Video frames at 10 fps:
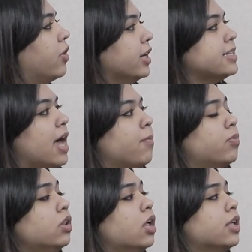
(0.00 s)
for
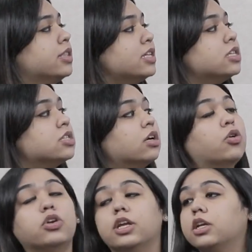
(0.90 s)
example, this is a
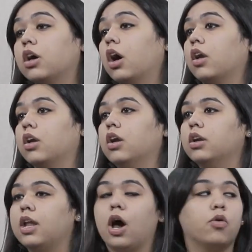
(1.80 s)
good guitar.
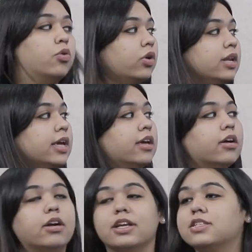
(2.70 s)
Now good
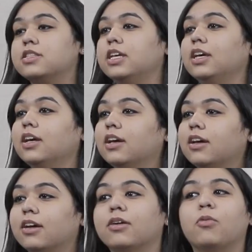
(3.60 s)
here is the
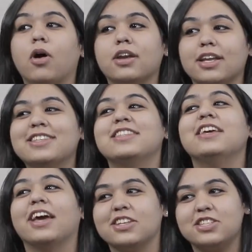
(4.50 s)
what? It's
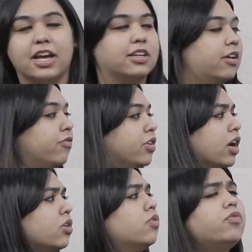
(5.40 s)
the adjective. We
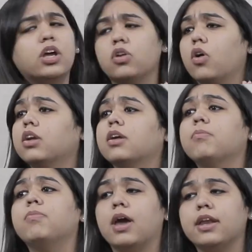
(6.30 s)
are not
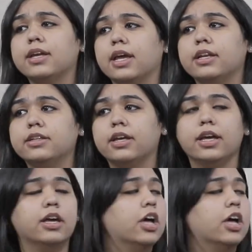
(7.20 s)
comparing anything.